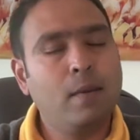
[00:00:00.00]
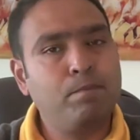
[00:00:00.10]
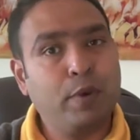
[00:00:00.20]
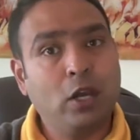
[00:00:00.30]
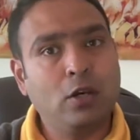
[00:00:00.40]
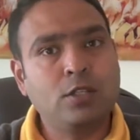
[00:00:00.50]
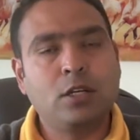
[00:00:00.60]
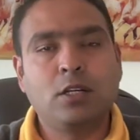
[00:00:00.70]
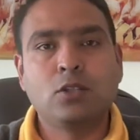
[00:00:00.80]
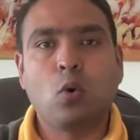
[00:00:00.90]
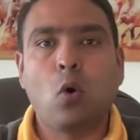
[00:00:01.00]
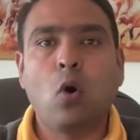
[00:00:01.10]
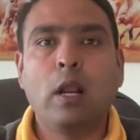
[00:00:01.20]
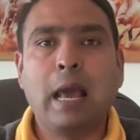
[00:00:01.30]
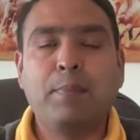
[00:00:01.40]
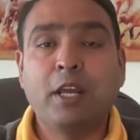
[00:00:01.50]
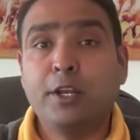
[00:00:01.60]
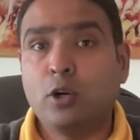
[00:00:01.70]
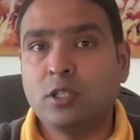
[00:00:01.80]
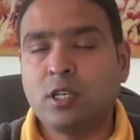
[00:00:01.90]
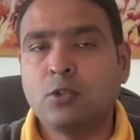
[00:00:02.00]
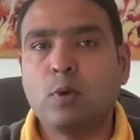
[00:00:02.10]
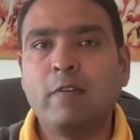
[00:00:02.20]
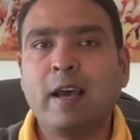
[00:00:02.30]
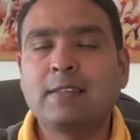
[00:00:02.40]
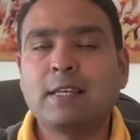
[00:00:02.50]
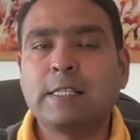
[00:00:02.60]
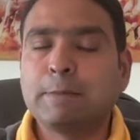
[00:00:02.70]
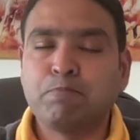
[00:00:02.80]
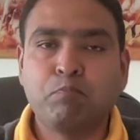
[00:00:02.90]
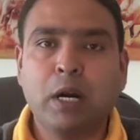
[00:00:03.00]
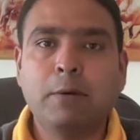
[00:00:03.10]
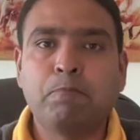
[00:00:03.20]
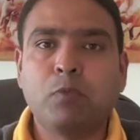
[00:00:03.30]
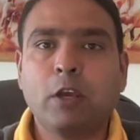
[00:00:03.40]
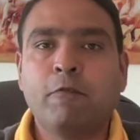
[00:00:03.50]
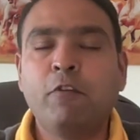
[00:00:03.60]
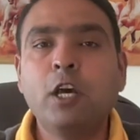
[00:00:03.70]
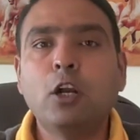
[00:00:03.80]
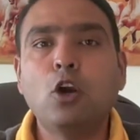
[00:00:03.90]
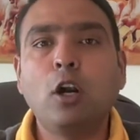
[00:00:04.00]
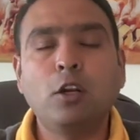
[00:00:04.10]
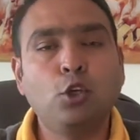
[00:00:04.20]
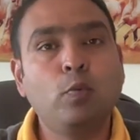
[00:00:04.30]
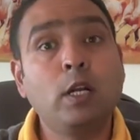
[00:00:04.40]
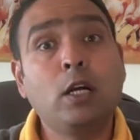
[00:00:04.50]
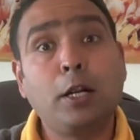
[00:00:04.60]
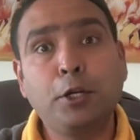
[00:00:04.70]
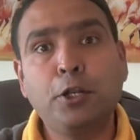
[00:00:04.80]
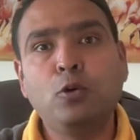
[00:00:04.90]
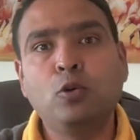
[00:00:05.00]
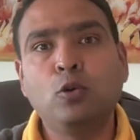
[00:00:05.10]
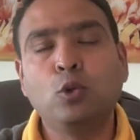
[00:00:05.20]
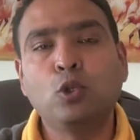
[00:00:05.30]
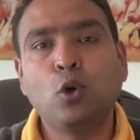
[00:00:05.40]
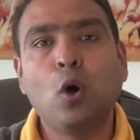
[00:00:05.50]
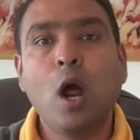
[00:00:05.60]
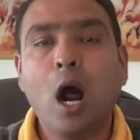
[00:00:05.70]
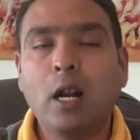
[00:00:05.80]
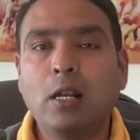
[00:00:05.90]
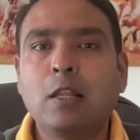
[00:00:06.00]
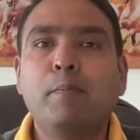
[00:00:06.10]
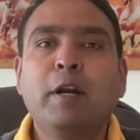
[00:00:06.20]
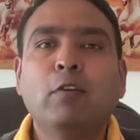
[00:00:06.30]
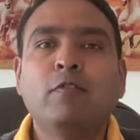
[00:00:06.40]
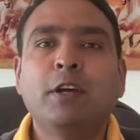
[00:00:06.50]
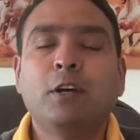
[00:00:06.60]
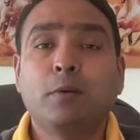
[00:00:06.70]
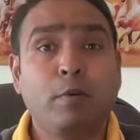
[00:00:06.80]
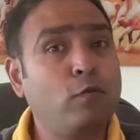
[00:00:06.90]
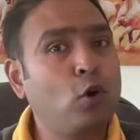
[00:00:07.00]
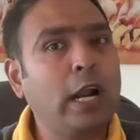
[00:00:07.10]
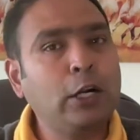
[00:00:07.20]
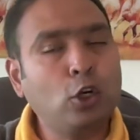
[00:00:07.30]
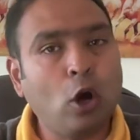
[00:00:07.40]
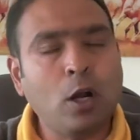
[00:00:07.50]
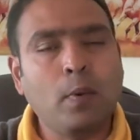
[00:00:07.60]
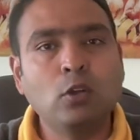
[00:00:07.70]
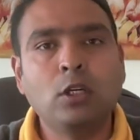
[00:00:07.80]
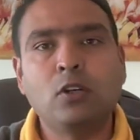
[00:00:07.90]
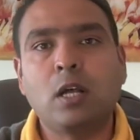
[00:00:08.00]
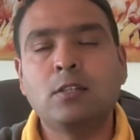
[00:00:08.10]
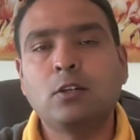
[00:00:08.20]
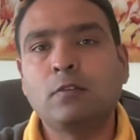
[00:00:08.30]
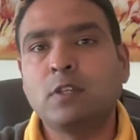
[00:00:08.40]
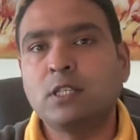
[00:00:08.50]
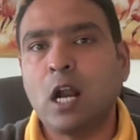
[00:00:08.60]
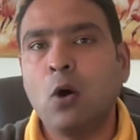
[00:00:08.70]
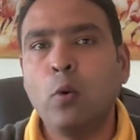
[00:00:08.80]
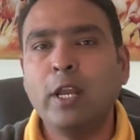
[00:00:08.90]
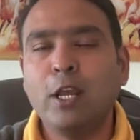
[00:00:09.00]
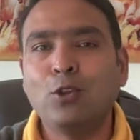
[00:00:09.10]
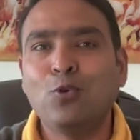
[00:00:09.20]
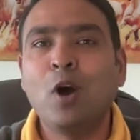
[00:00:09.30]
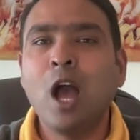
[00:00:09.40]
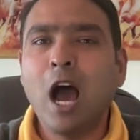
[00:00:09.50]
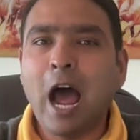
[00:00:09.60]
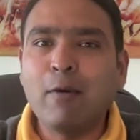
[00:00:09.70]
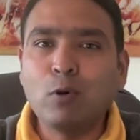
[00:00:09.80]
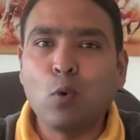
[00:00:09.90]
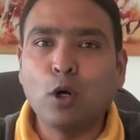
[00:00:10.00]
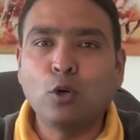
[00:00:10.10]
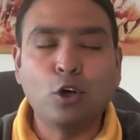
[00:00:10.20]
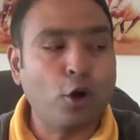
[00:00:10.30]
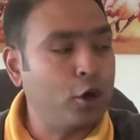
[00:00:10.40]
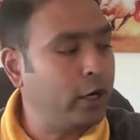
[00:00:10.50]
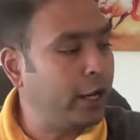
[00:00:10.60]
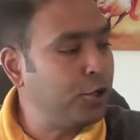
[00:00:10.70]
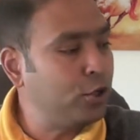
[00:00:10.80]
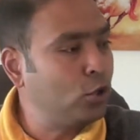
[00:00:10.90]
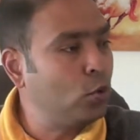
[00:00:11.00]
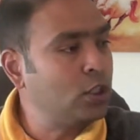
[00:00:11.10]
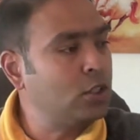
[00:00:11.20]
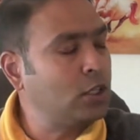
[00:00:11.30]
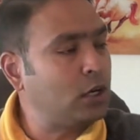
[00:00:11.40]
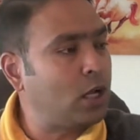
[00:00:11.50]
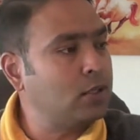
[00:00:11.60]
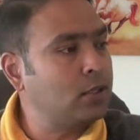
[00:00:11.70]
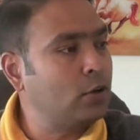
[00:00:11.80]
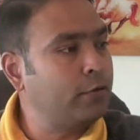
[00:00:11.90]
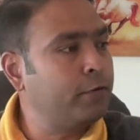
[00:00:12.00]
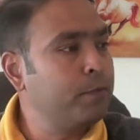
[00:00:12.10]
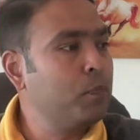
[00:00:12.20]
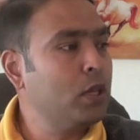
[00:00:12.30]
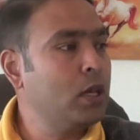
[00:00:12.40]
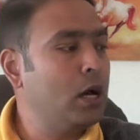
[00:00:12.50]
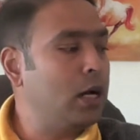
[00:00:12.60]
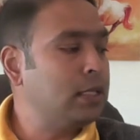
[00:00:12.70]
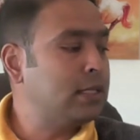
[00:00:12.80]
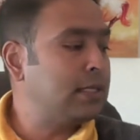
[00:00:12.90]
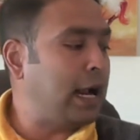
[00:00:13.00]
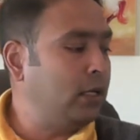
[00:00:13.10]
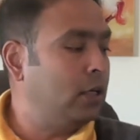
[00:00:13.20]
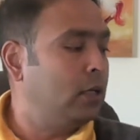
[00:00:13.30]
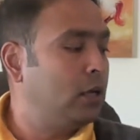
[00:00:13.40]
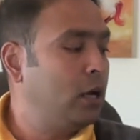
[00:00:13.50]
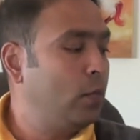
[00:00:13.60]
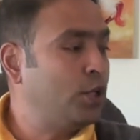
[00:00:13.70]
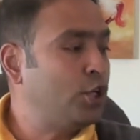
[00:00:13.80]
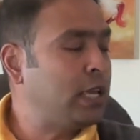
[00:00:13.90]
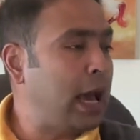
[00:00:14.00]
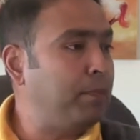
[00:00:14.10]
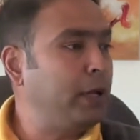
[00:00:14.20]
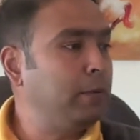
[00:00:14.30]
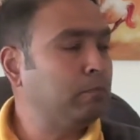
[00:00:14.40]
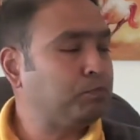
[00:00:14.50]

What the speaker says: because it is all happening in your 6-12 axis, but fear not, you will continue to do so until the mid of the year. Before I talk about the transit of this Rahu and Ketu, I would want to draw your attention towards the transit of Saturn, which is happening